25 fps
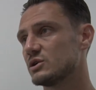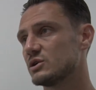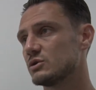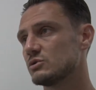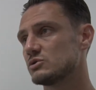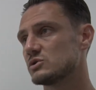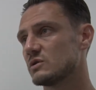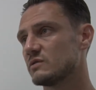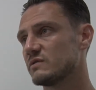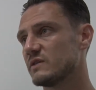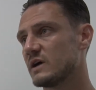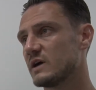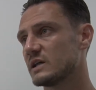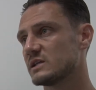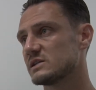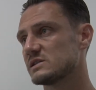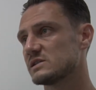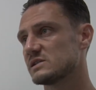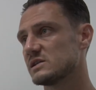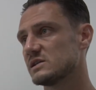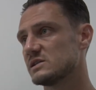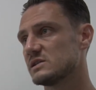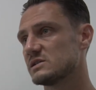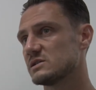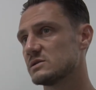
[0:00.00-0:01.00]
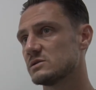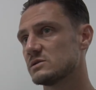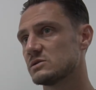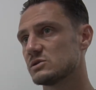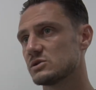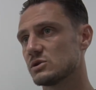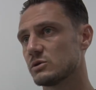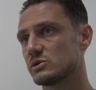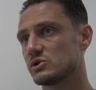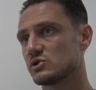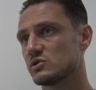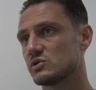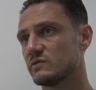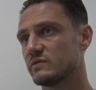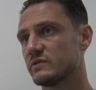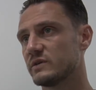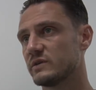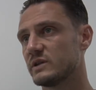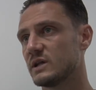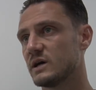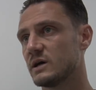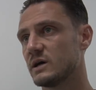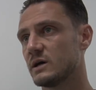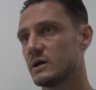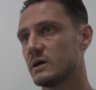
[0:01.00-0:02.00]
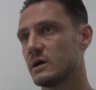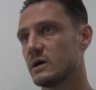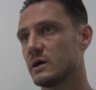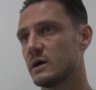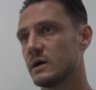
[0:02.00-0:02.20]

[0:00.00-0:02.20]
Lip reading: to do so far this season, so it's something that